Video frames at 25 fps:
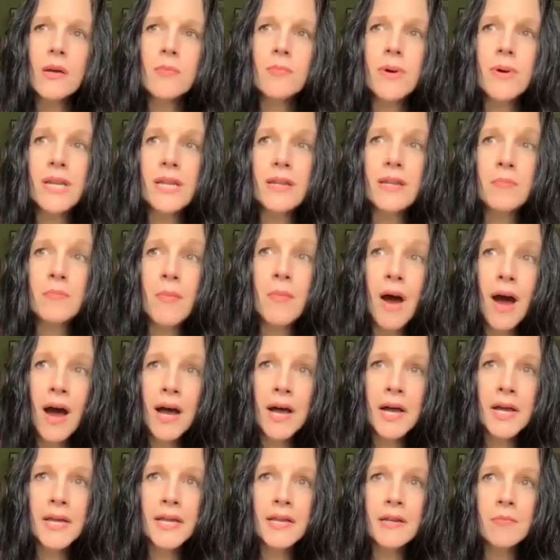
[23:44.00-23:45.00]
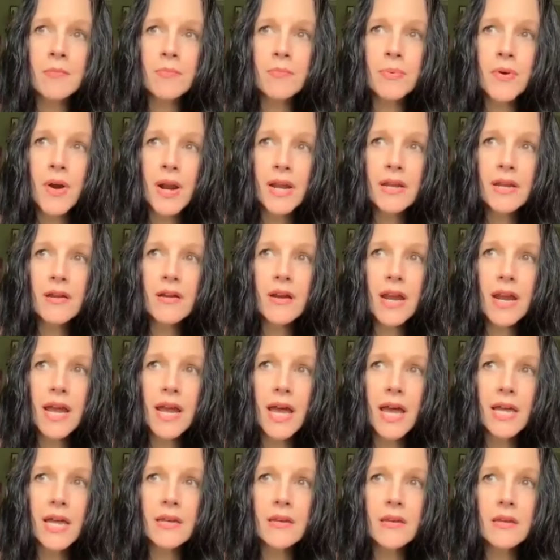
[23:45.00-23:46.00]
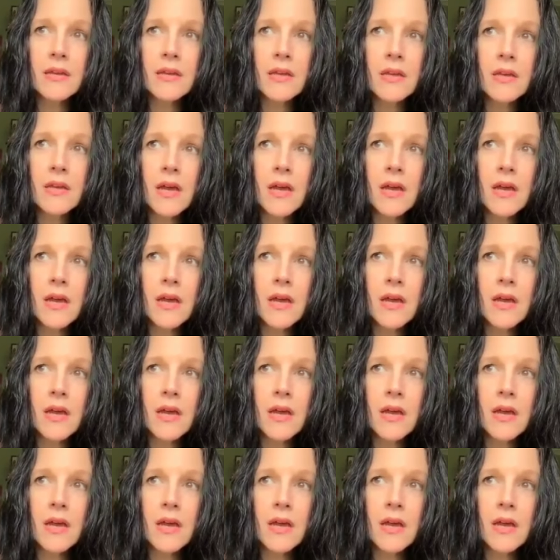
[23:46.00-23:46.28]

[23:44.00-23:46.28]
But in mine, prayer had,